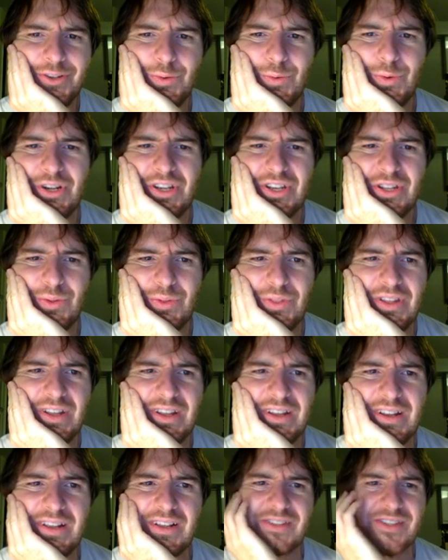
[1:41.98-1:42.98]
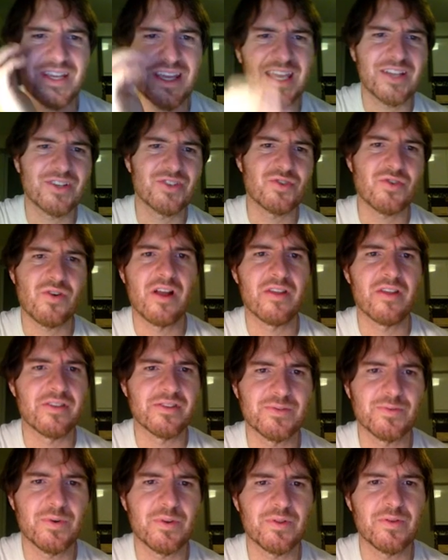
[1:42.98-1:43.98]
What do you think it is? I can't draw on
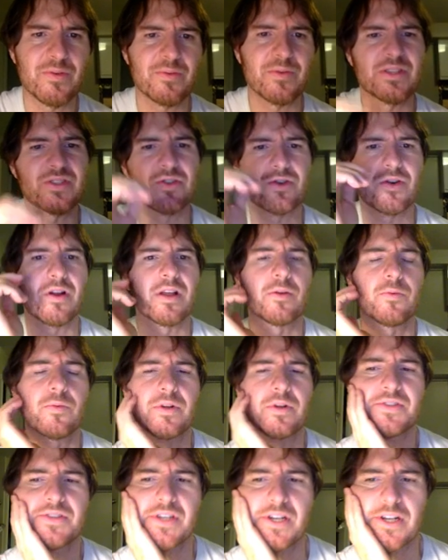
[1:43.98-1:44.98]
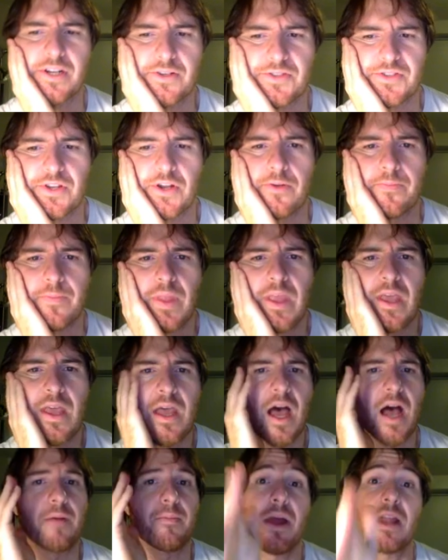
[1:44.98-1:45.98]
this. One of those drawing ones here. So
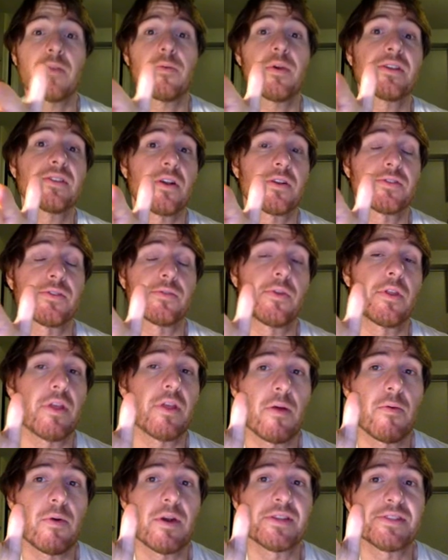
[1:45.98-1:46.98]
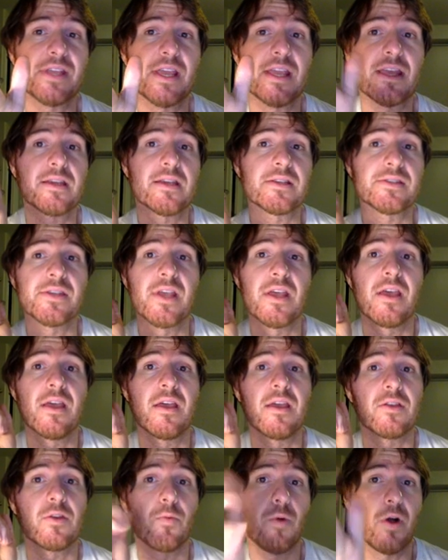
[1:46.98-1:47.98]
anyways, also one thing I want to say is
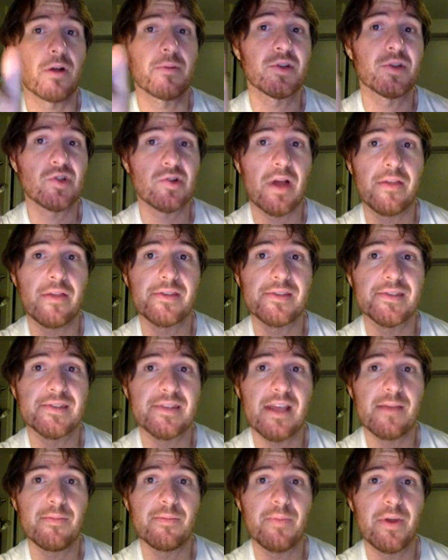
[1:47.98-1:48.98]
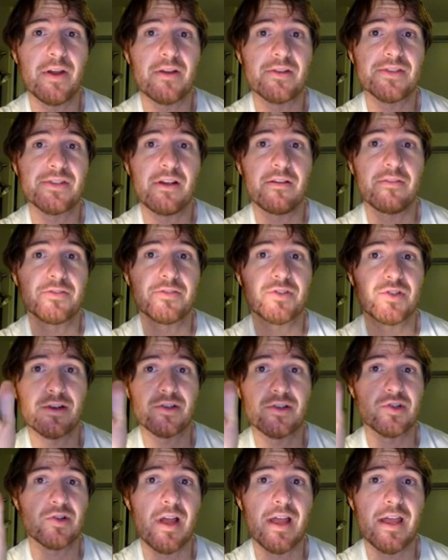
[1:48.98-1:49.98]
you're welcome to try this assignment by yourself, trying
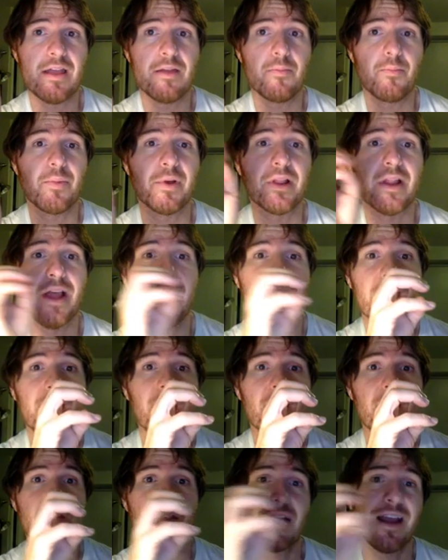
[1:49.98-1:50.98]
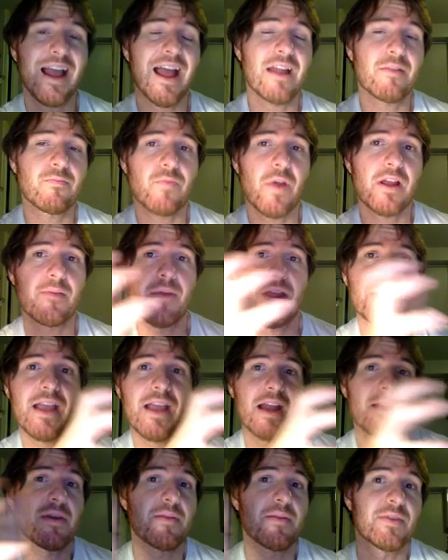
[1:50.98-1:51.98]
to try it. But like, I'd recommend
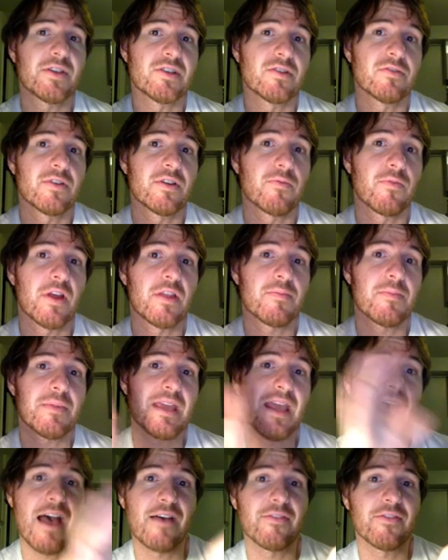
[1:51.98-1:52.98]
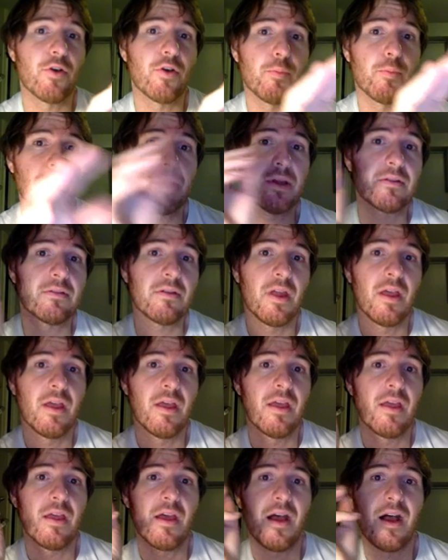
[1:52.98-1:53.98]
kind of maybe doing it with me, have it open.
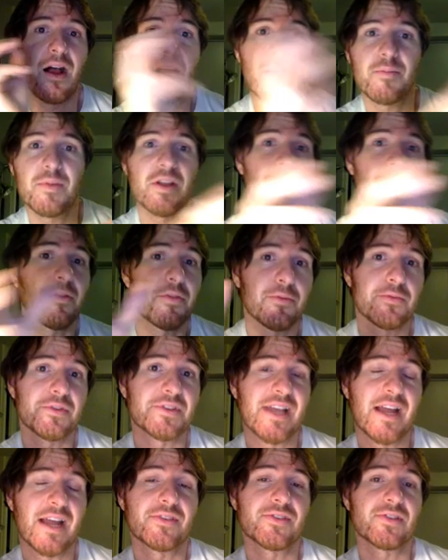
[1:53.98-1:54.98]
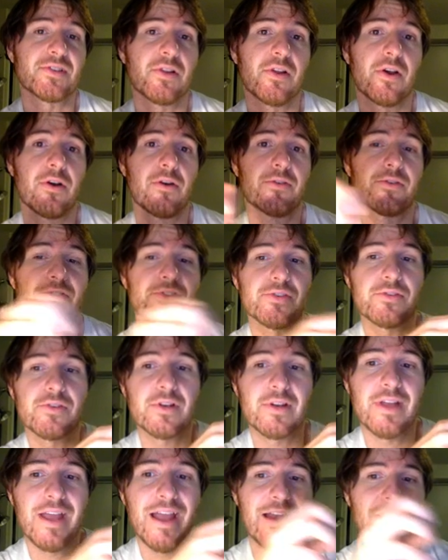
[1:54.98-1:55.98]
I'm going to be going through this kind of slow so you
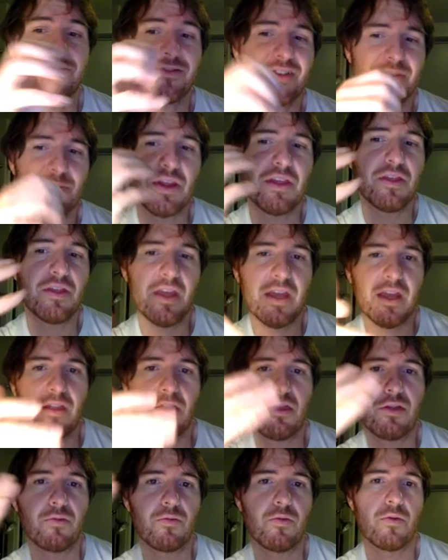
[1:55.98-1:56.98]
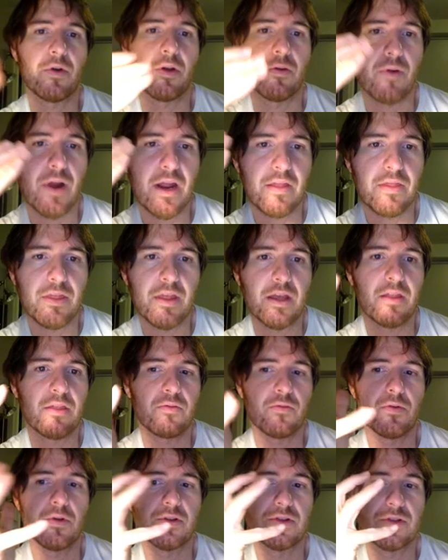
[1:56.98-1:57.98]
can kind of just be thinking through it, right? Thinking
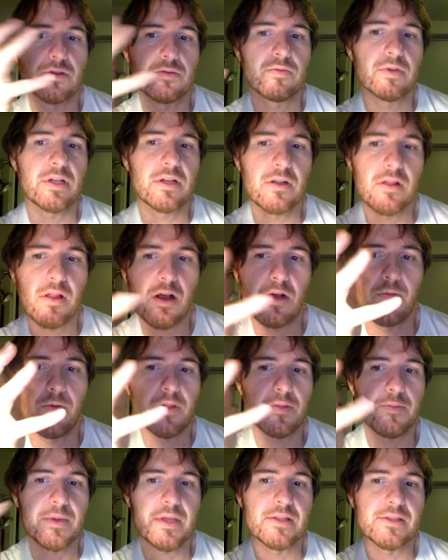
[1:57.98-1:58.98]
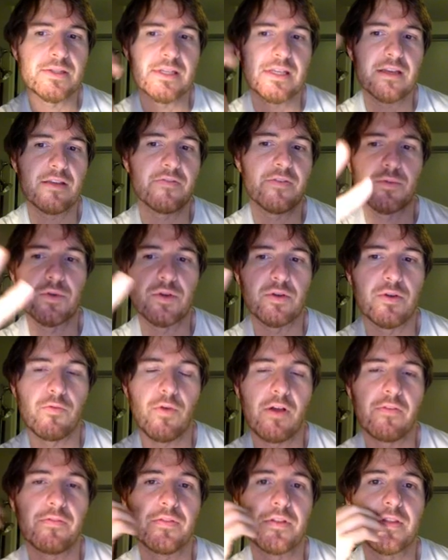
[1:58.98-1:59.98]
through it, doing it along with me and seeing if I'm doing
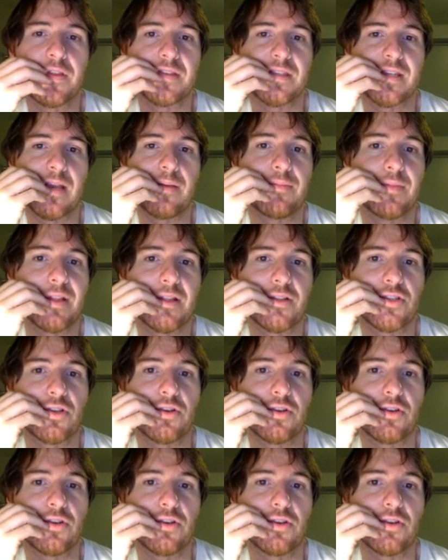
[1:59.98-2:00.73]
roughly the same thing that